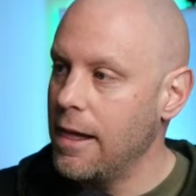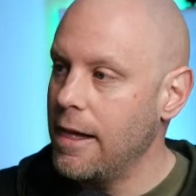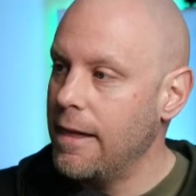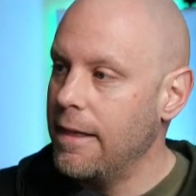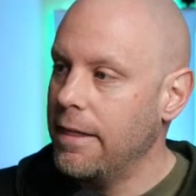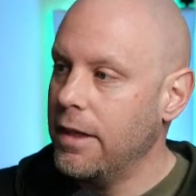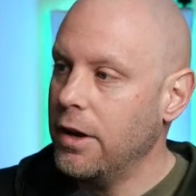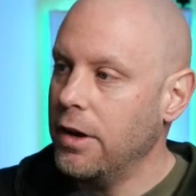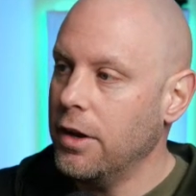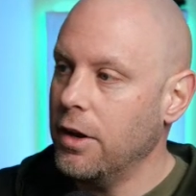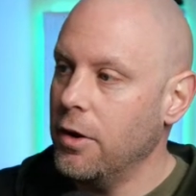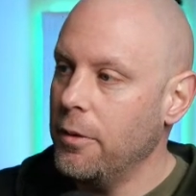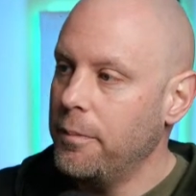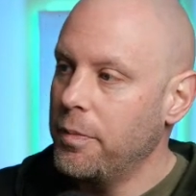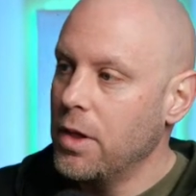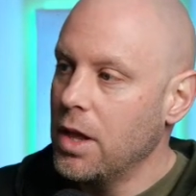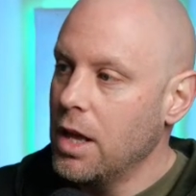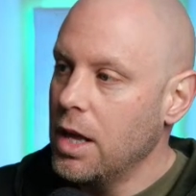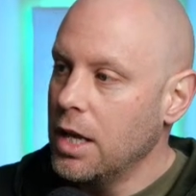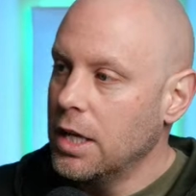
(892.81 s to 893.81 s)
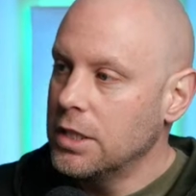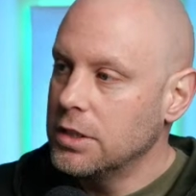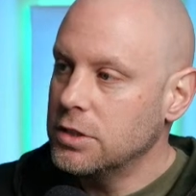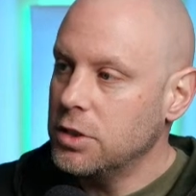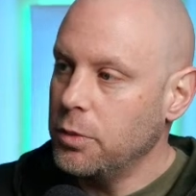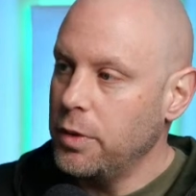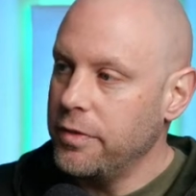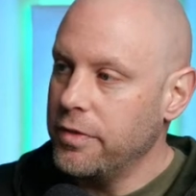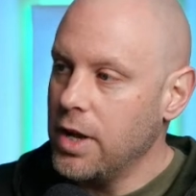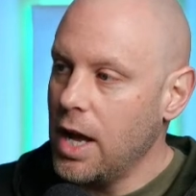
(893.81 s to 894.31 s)
There you go. So
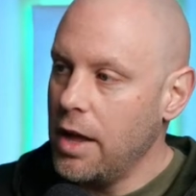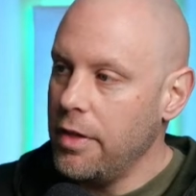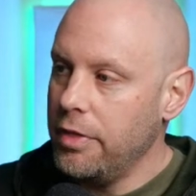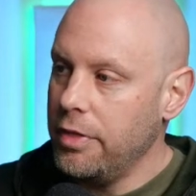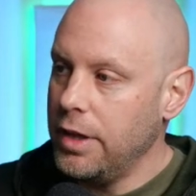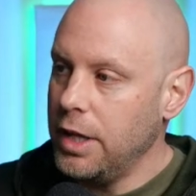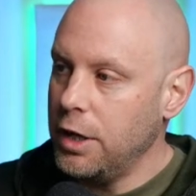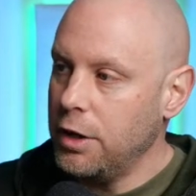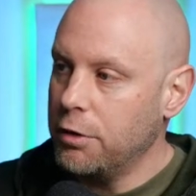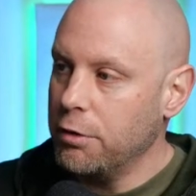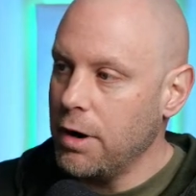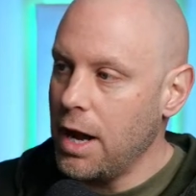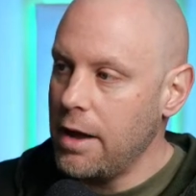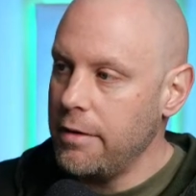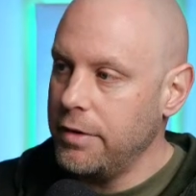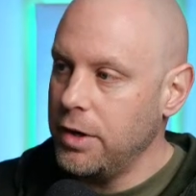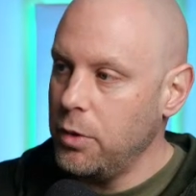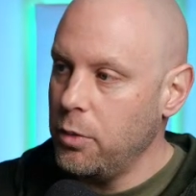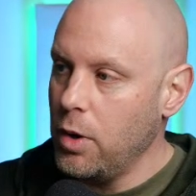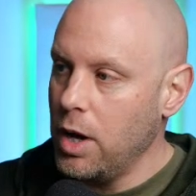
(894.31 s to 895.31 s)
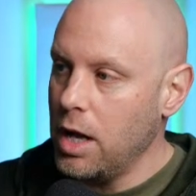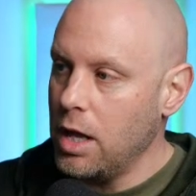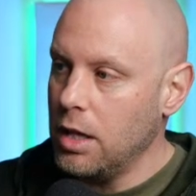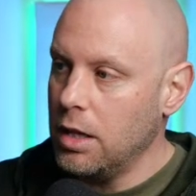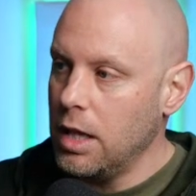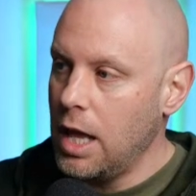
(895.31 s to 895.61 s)
we've got the gravity well,